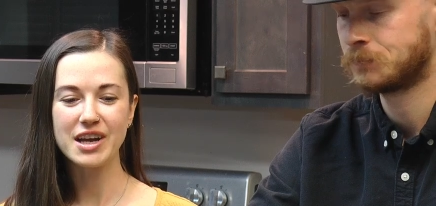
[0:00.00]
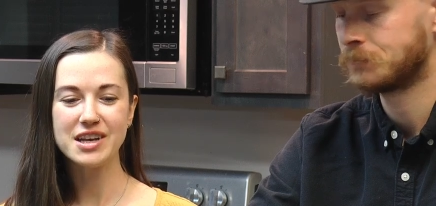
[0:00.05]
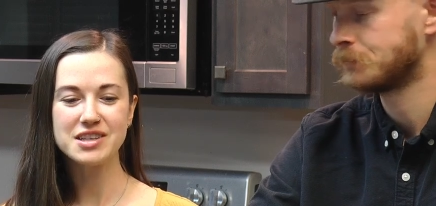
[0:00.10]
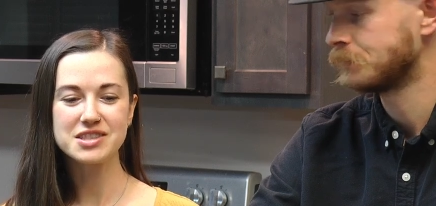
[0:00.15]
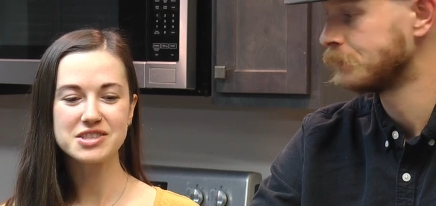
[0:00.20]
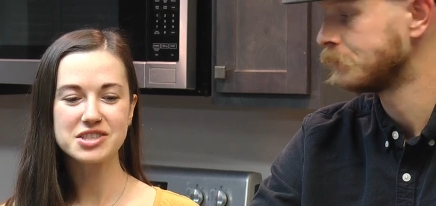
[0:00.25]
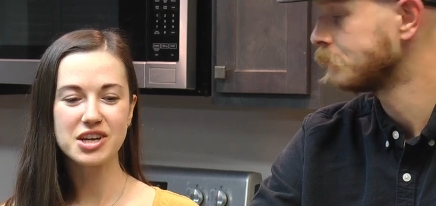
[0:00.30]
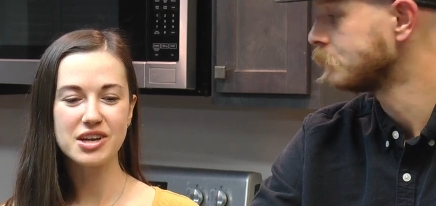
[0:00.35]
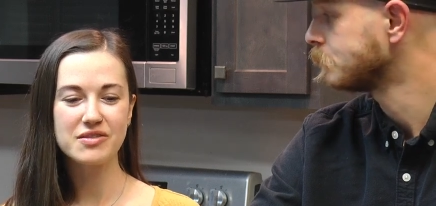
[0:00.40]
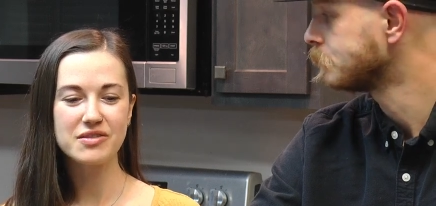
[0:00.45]

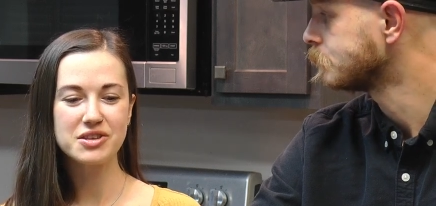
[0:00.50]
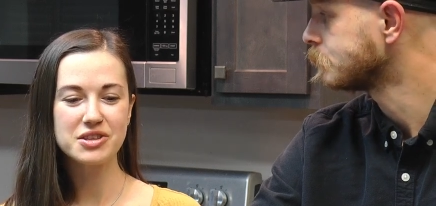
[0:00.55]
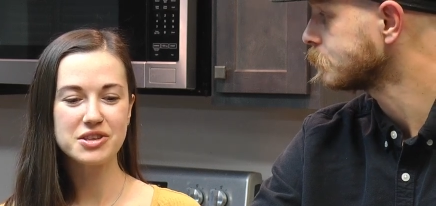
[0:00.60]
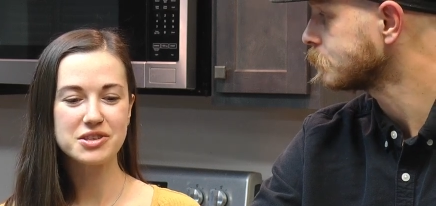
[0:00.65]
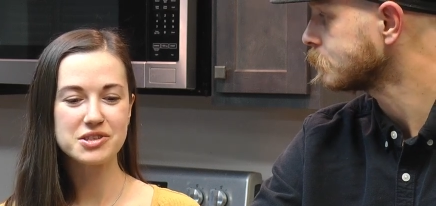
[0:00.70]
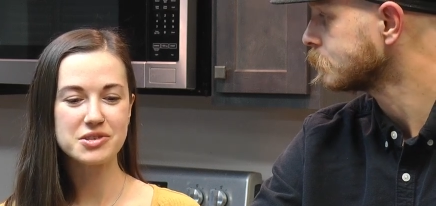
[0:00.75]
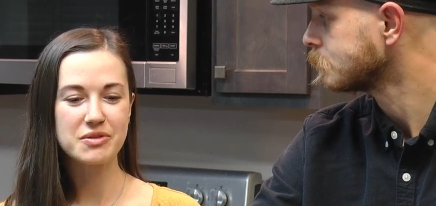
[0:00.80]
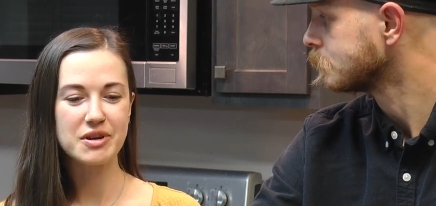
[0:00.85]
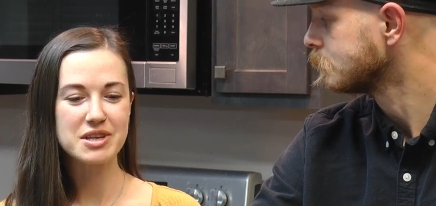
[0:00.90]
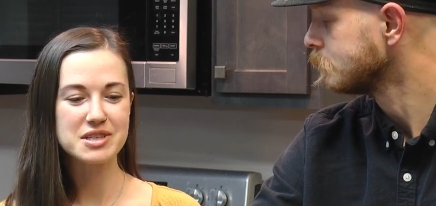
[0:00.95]
Speaker 1: I
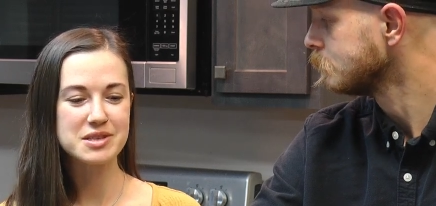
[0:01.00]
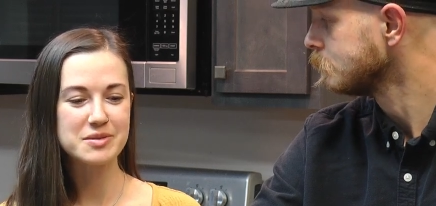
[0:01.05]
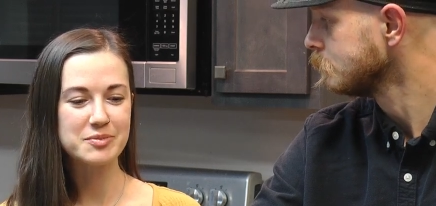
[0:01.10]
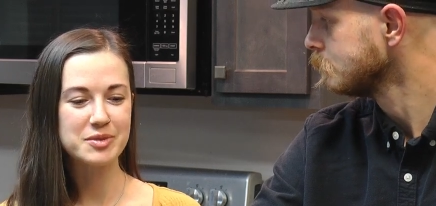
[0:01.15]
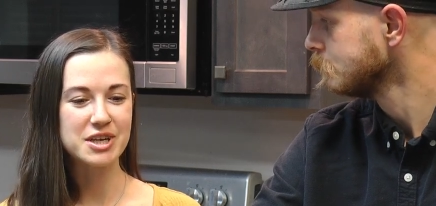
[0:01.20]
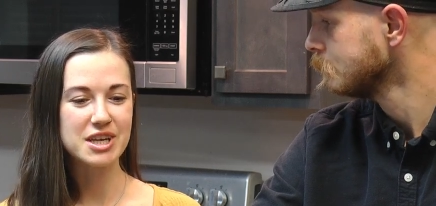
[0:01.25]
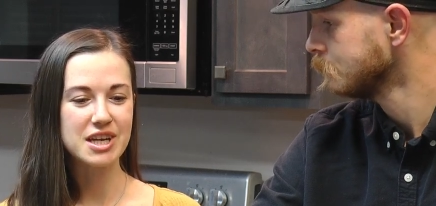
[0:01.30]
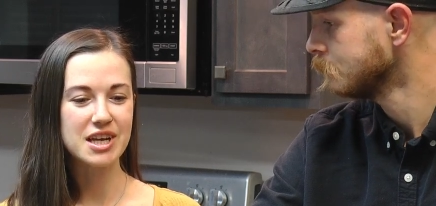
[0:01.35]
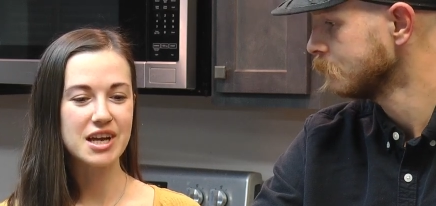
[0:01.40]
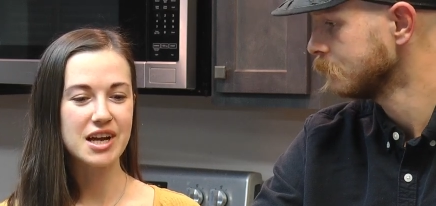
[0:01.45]
discovered this
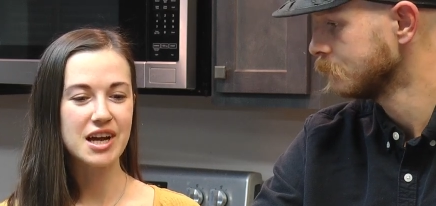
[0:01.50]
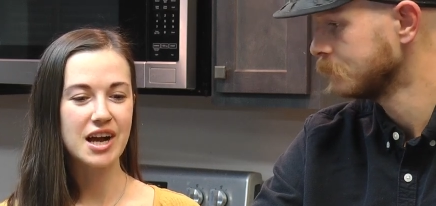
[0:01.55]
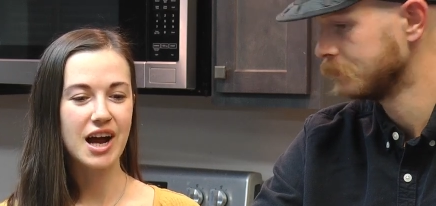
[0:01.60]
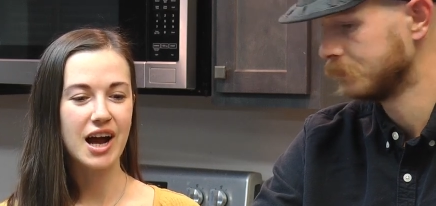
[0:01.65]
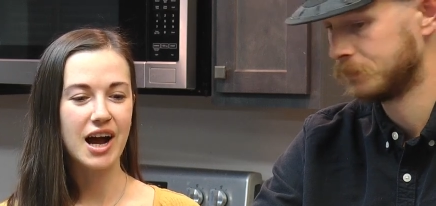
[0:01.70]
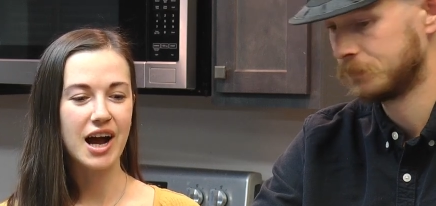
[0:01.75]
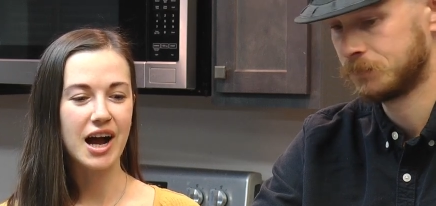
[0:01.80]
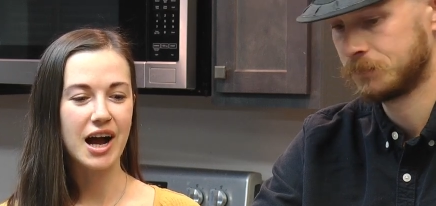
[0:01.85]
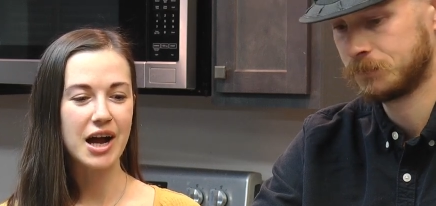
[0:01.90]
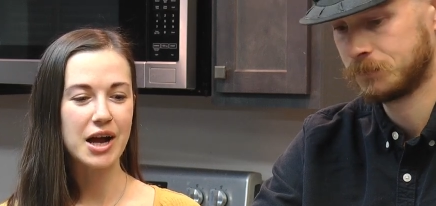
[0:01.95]

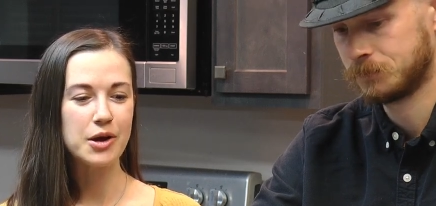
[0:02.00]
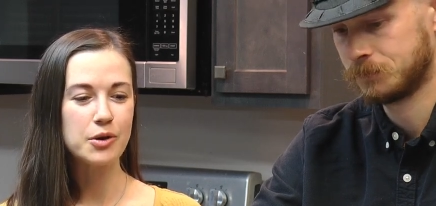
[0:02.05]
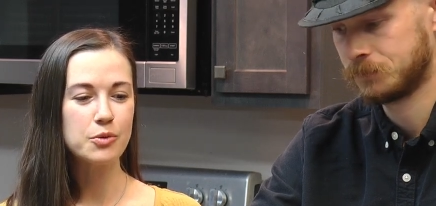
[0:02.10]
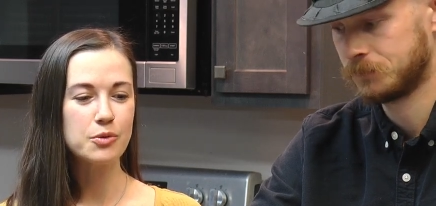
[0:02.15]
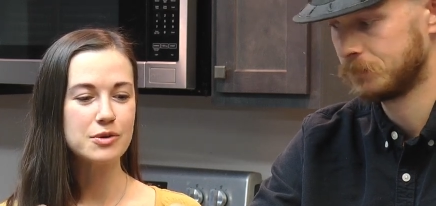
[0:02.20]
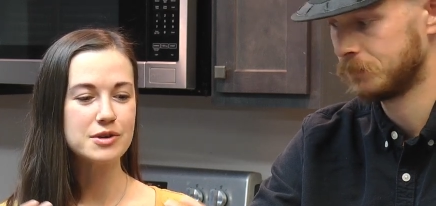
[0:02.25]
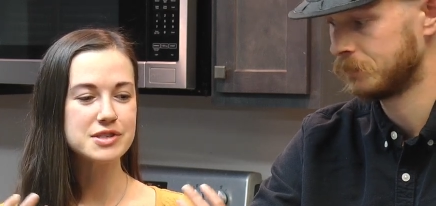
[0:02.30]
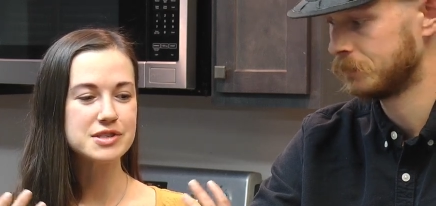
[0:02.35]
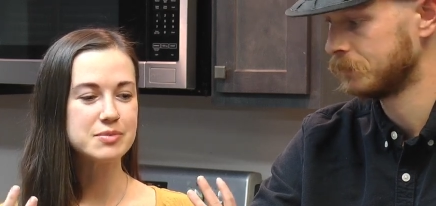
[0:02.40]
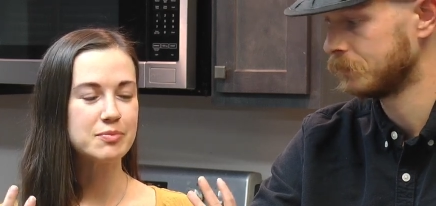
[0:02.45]
recipe,
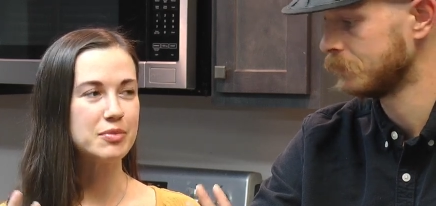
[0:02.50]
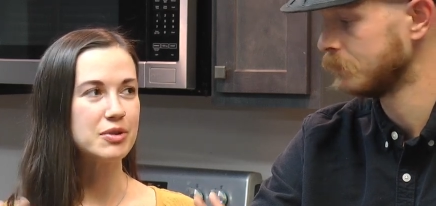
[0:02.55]
I was